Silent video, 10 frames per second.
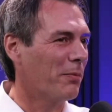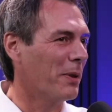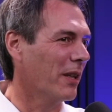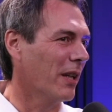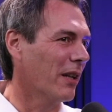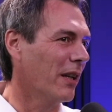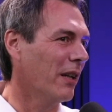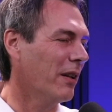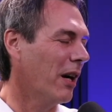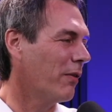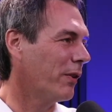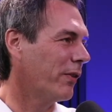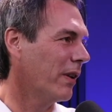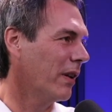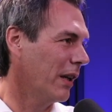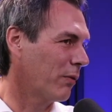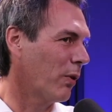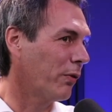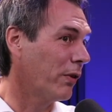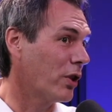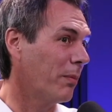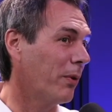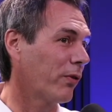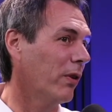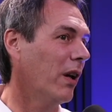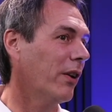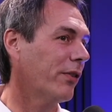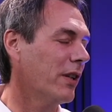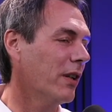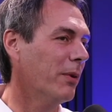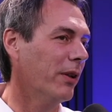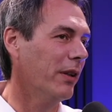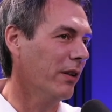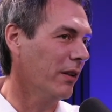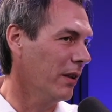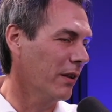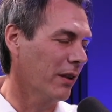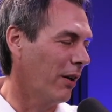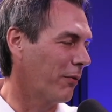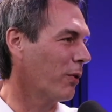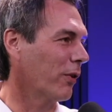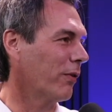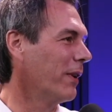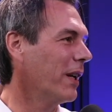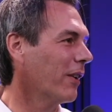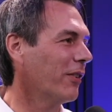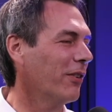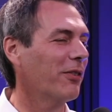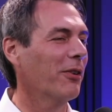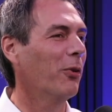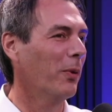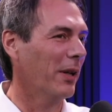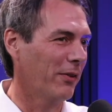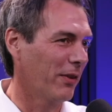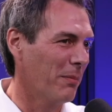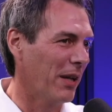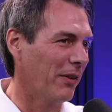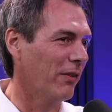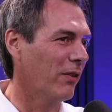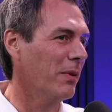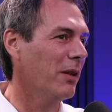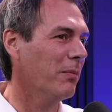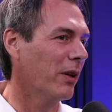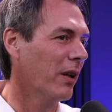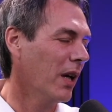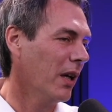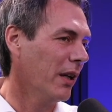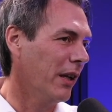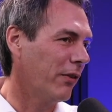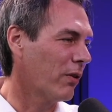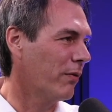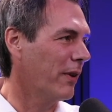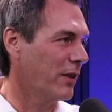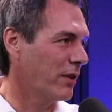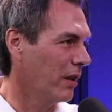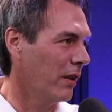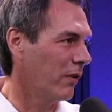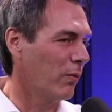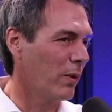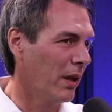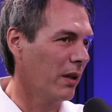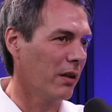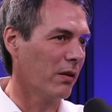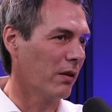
being here. I was at Groceryshop also last year, but of course Vegas is always amazing to be. But this convention is really